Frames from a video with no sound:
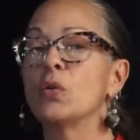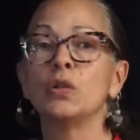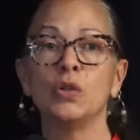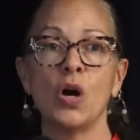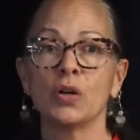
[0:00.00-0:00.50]
So
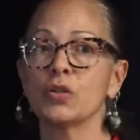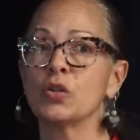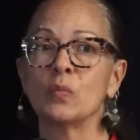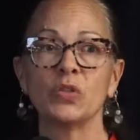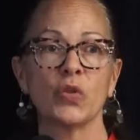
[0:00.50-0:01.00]
the longer
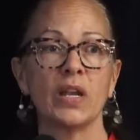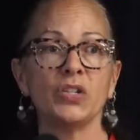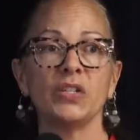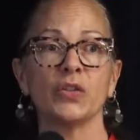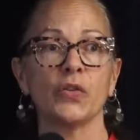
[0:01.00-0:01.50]
term
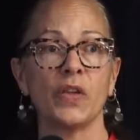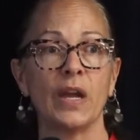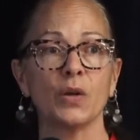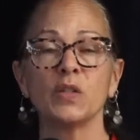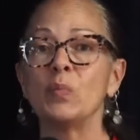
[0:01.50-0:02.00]
strategies are
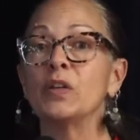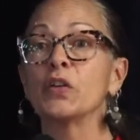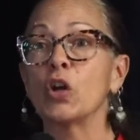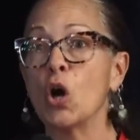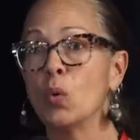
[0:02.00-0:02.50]
there to build
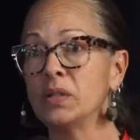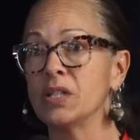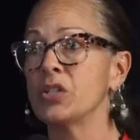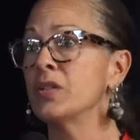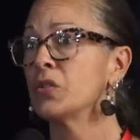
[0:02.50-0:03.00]
the
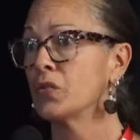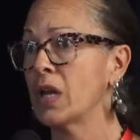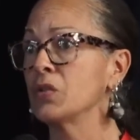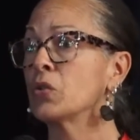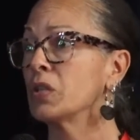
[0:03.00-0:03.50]
coalitions
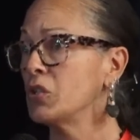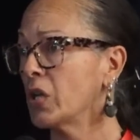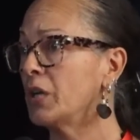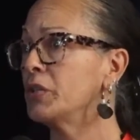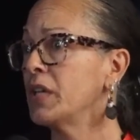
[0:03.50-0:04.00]
around early
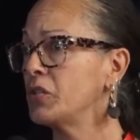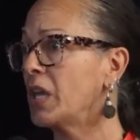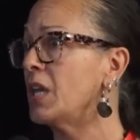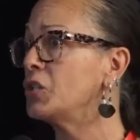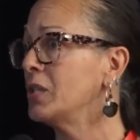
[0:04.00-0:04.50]
childhood
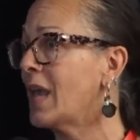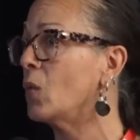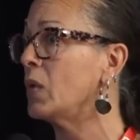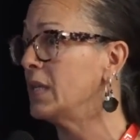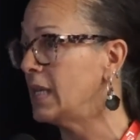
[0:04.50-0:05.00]
education
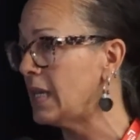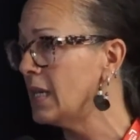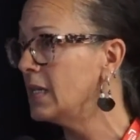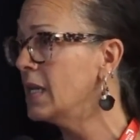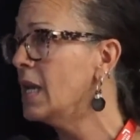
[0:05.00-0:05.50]
that we
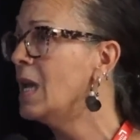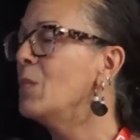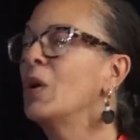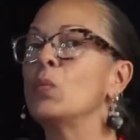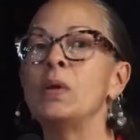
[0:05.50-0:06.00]
need,
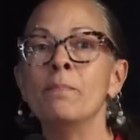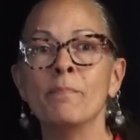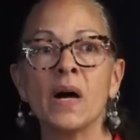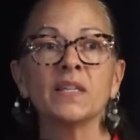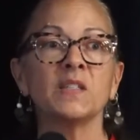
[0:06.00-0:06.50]
but we
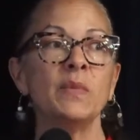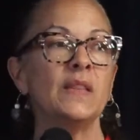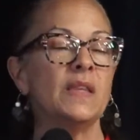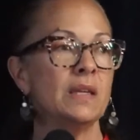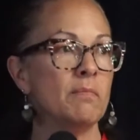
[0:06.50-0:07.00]
must
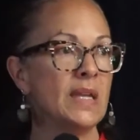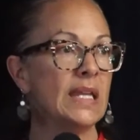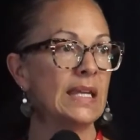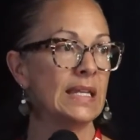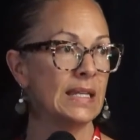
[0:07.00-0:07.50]
meet the
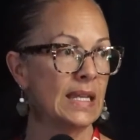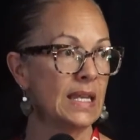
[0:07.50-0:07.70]
immediate